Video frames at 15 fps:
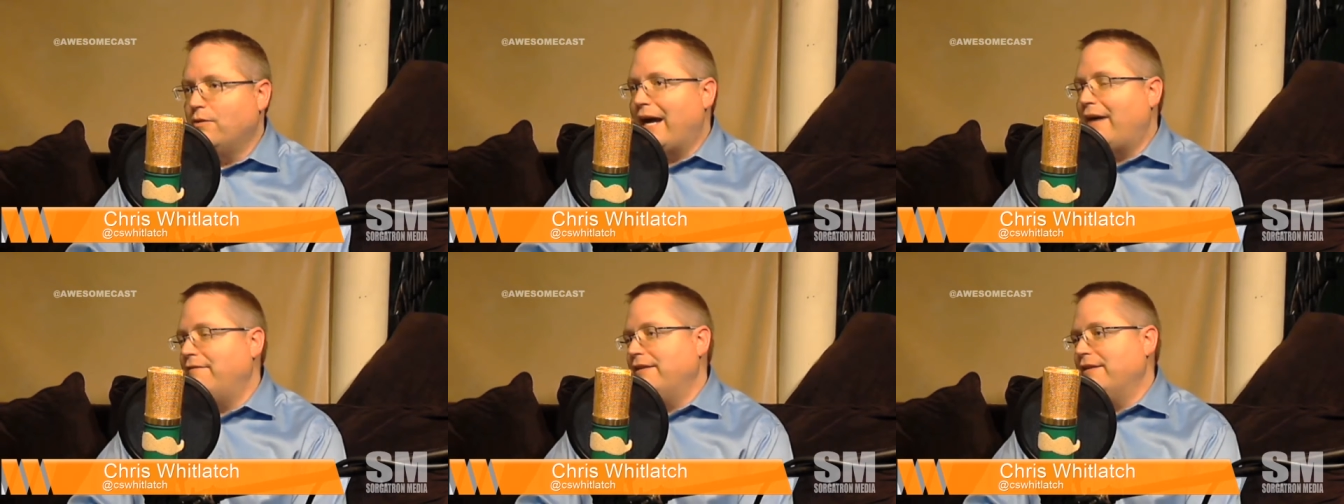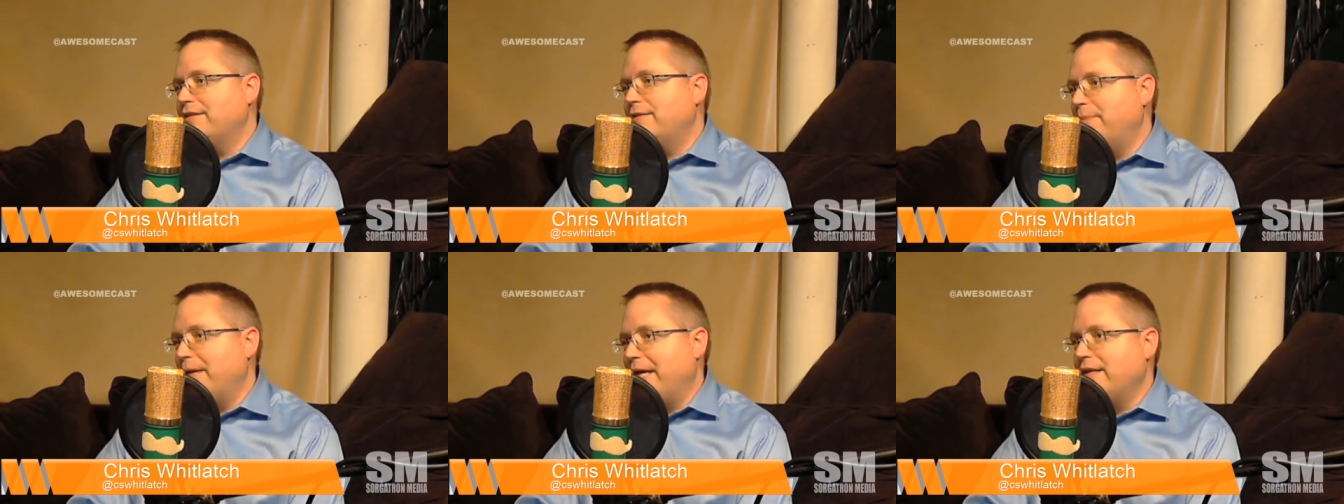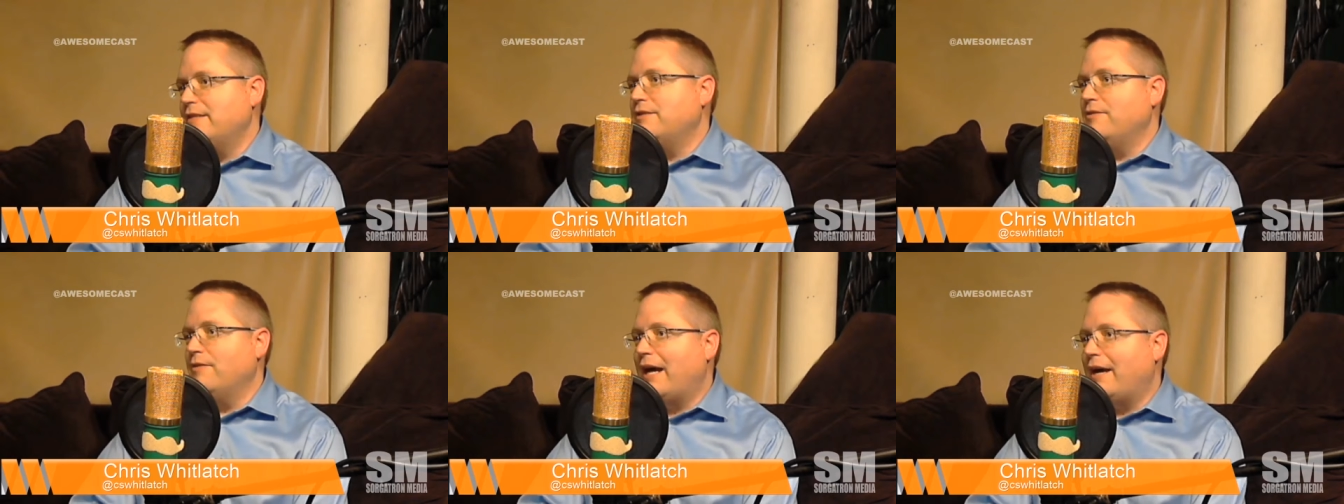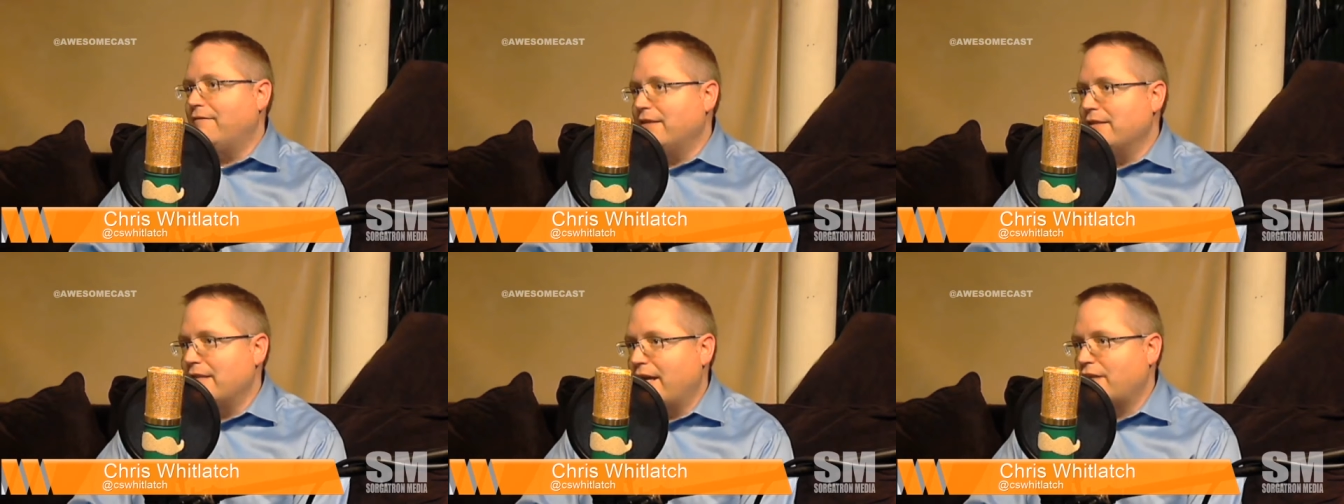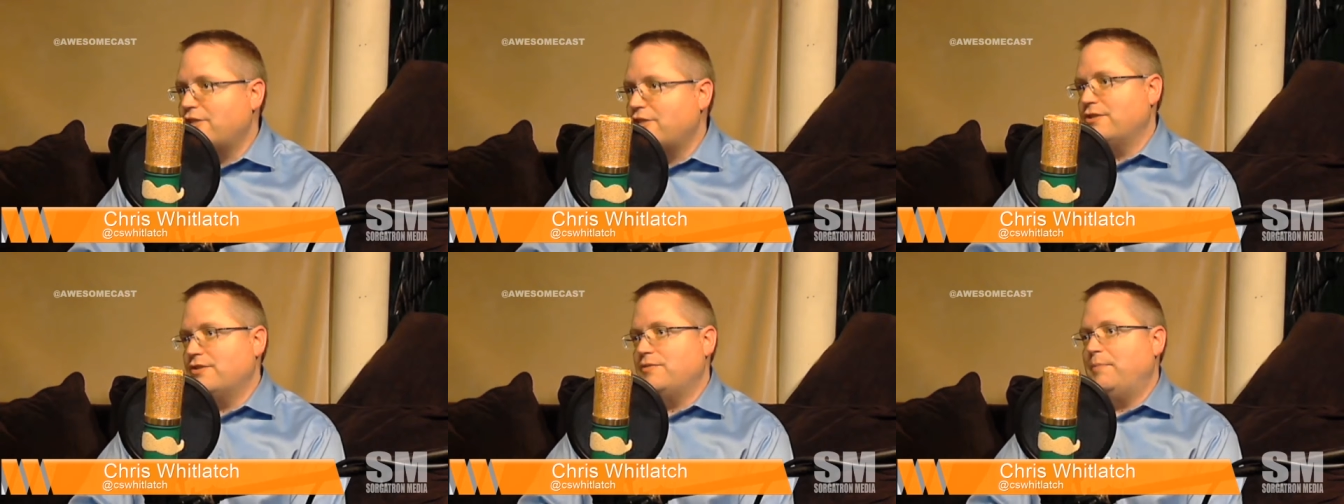have this space, you have this
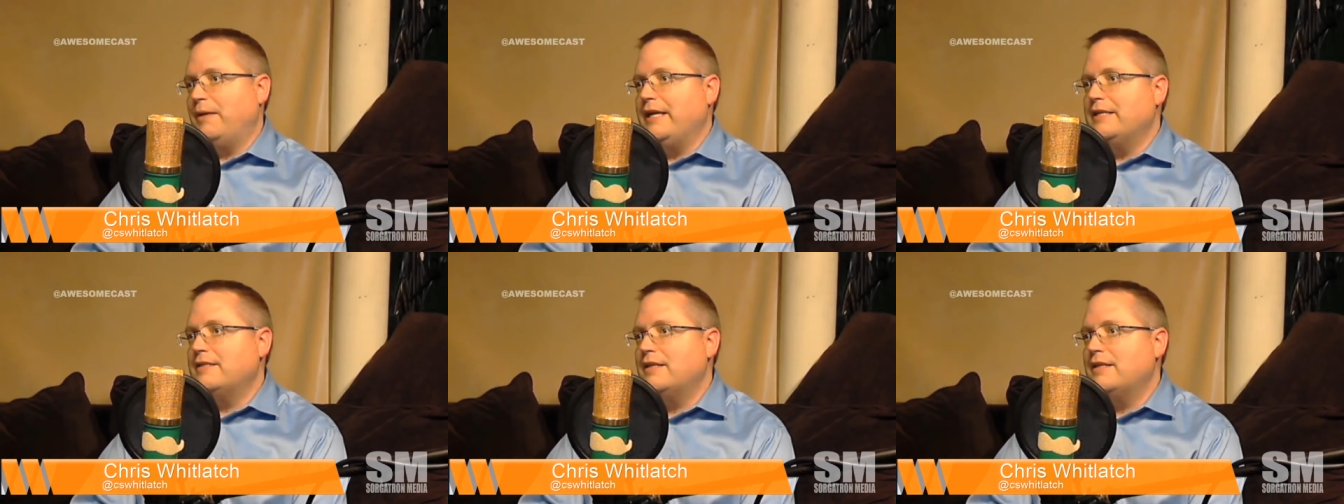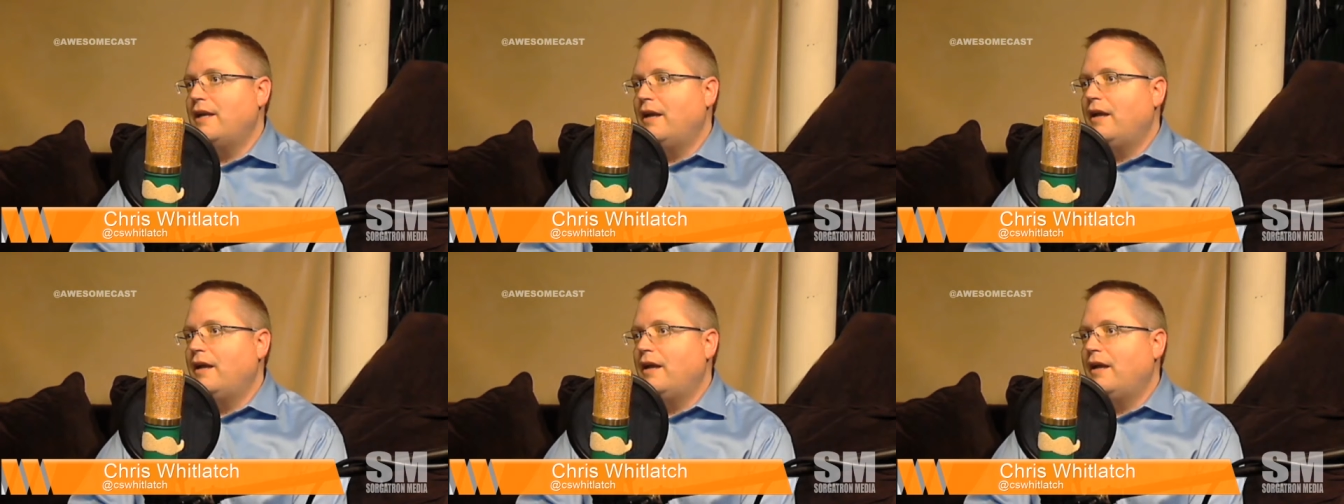extra space.